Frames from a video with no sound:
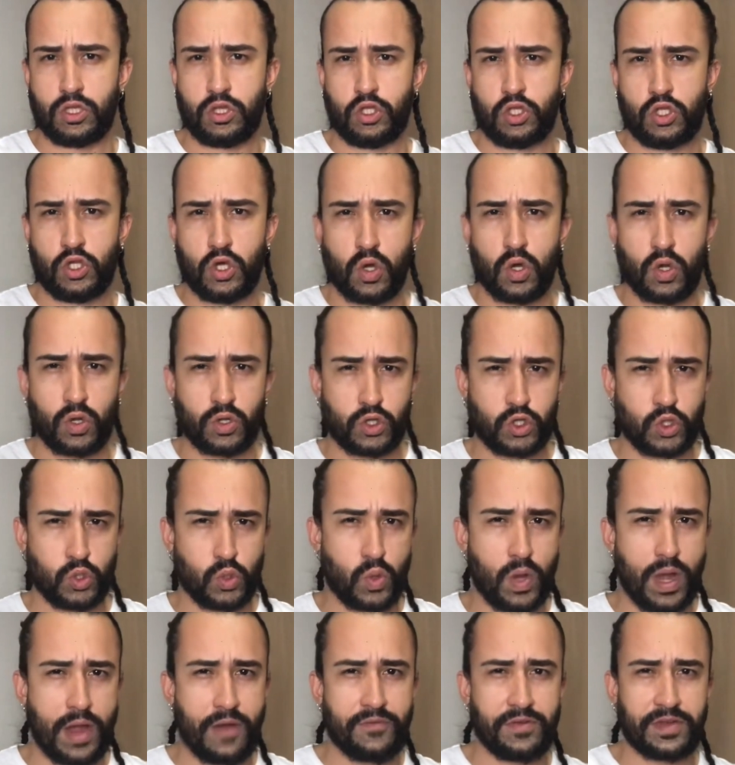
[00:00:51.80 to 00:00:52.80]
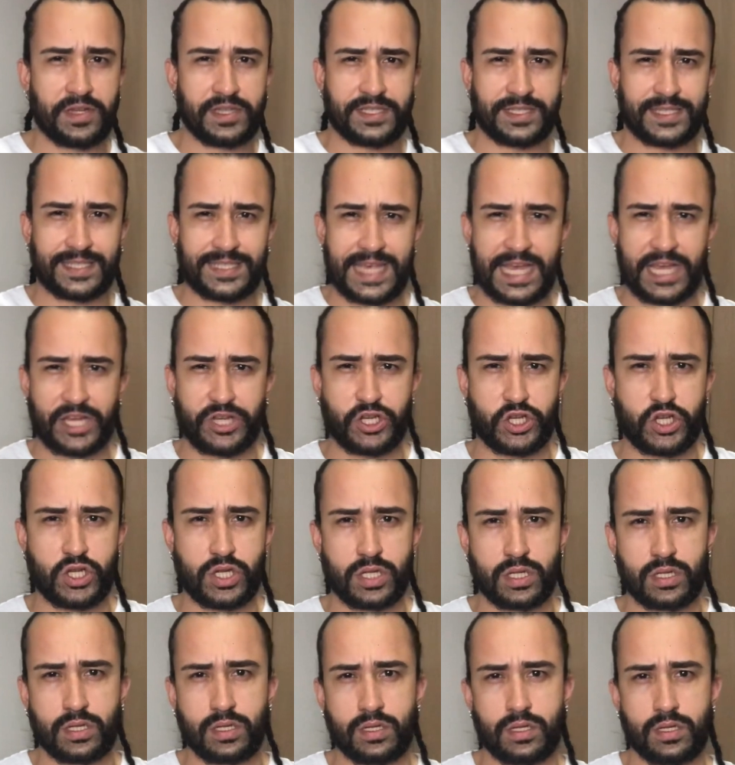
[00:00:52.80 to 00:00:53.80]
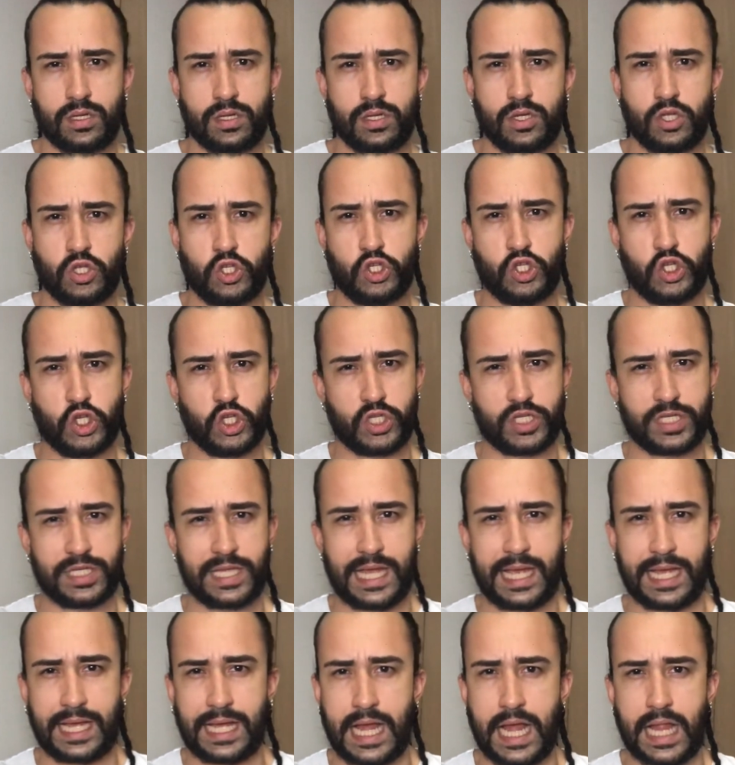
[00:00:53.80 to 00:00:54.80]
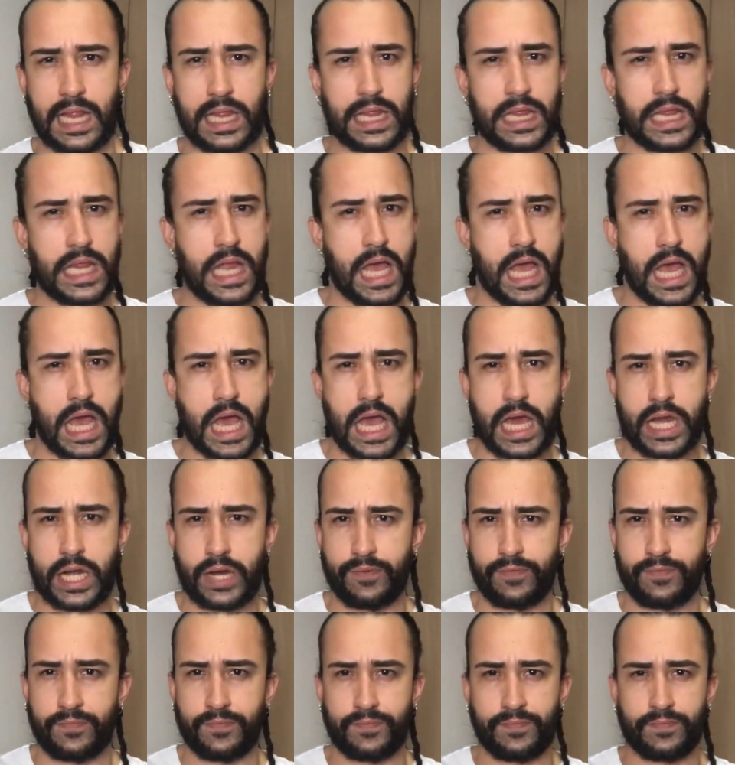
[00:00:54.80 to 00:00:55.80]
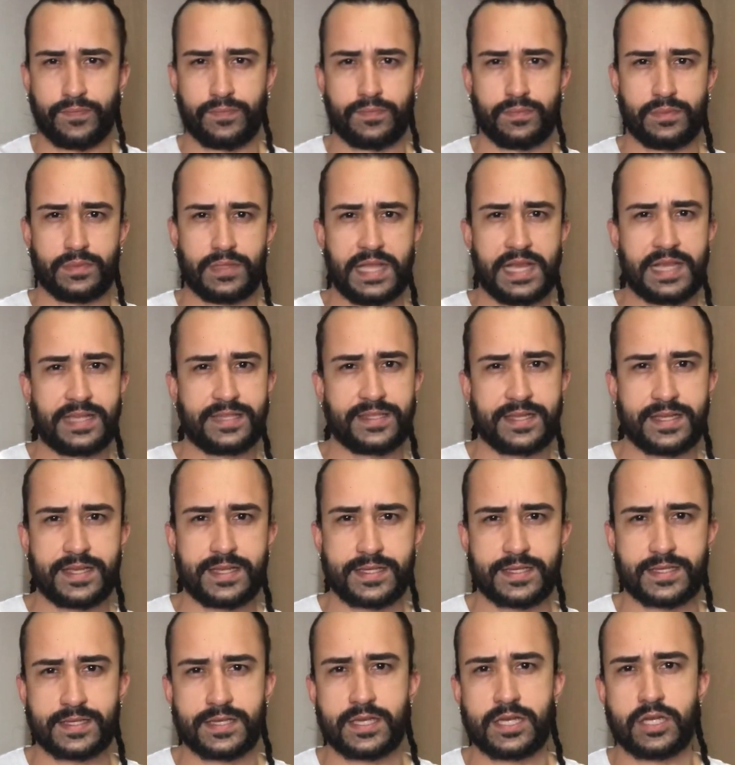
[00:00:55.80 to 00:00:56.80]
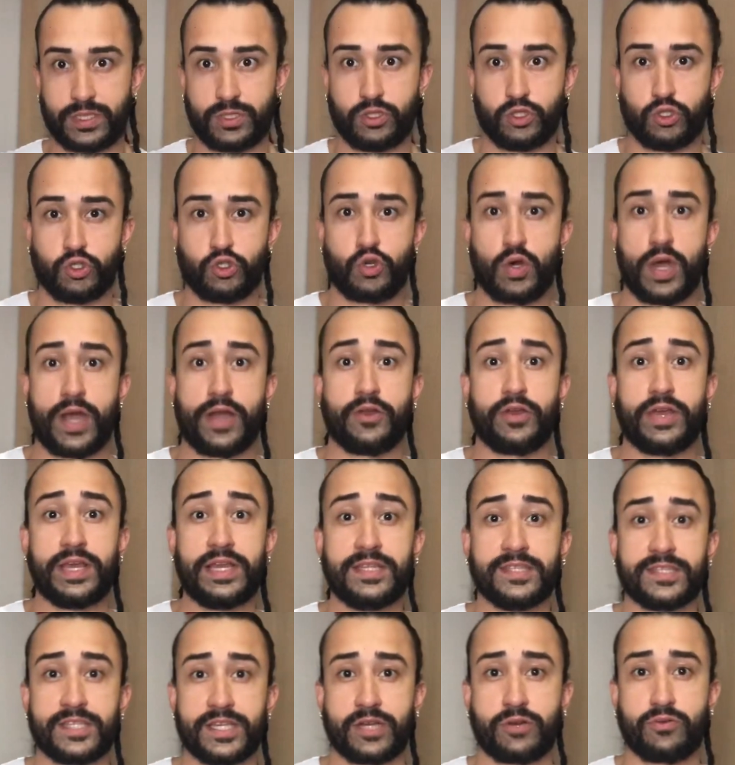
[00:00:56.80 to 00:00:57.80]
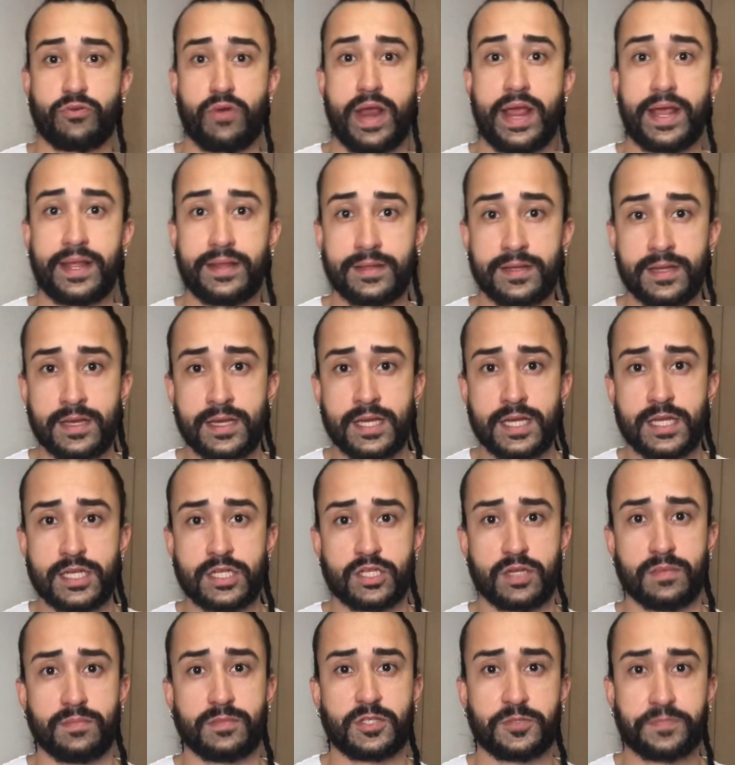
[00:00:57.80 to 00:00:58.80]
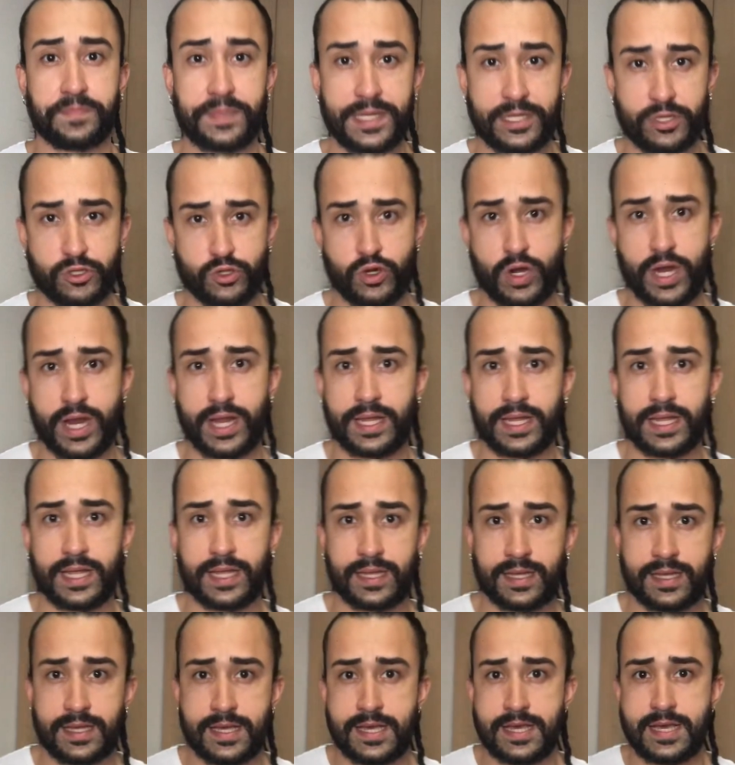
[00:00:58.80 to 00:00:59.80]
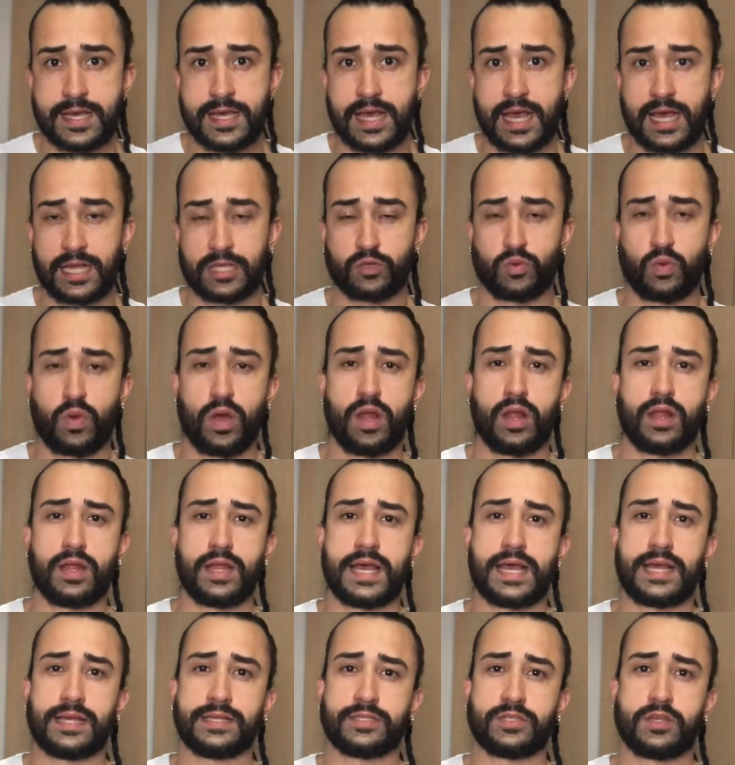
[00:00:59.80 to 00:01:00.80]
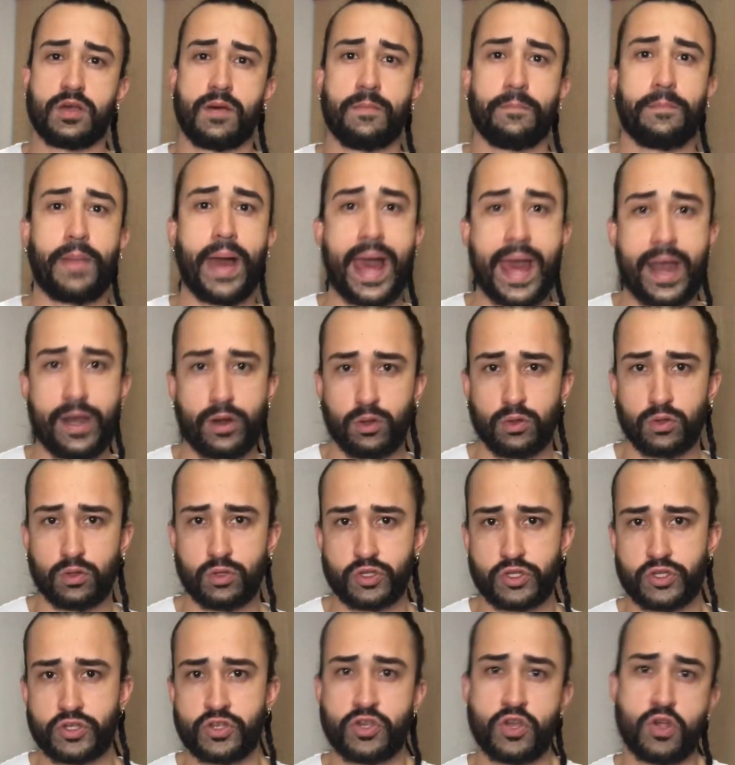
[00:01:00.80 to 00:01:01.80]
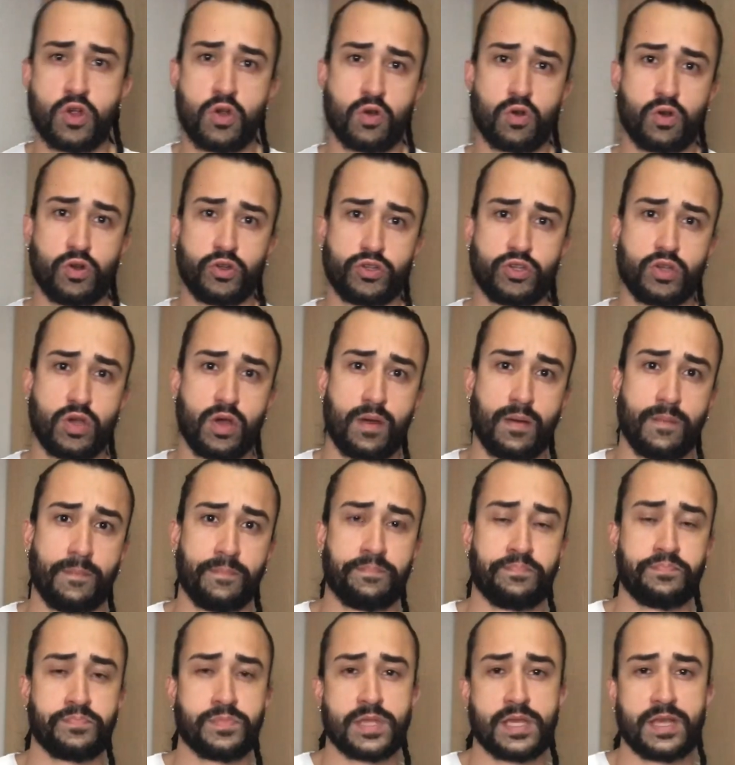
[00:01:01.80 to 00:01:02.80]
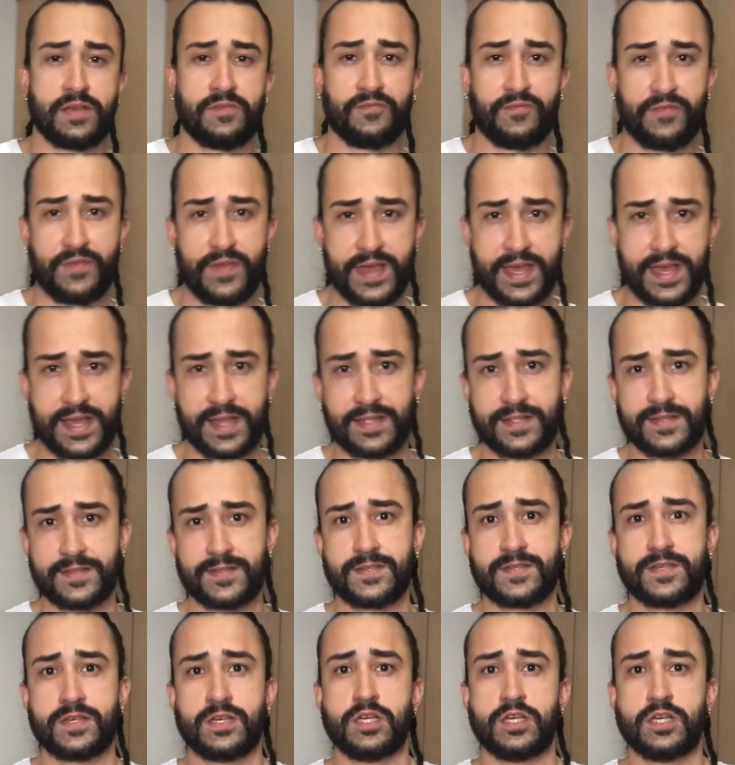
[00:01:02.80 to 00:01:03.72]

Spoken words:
don't do every session just like a lot of distance. Try to integrate some speed training as well as some paddles or some fins,